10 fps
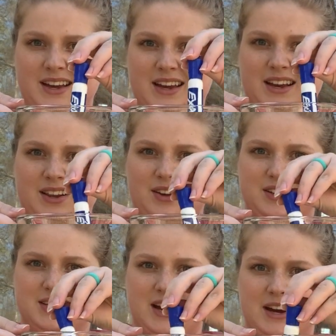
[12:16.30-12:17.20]
It
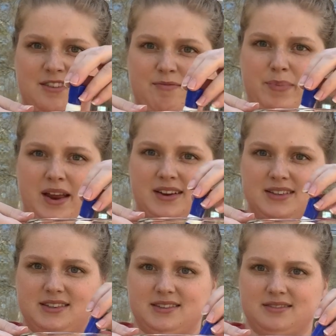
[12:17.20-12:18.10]
looks kind of
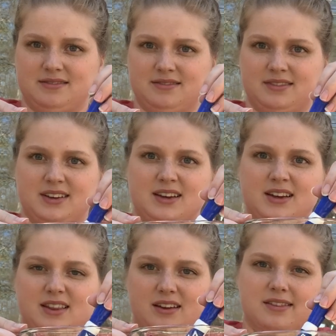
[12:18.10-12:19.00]
bent,
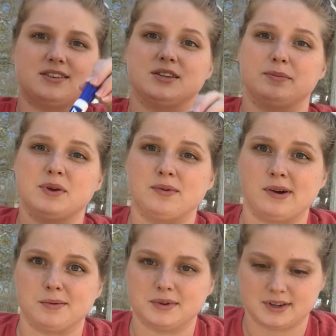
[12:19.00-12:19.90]
like there's something
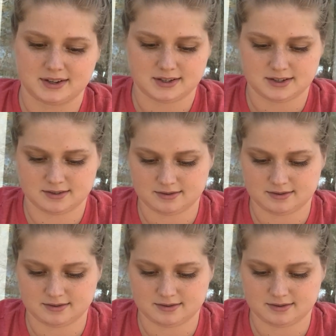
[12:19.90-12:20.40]
wrong with it.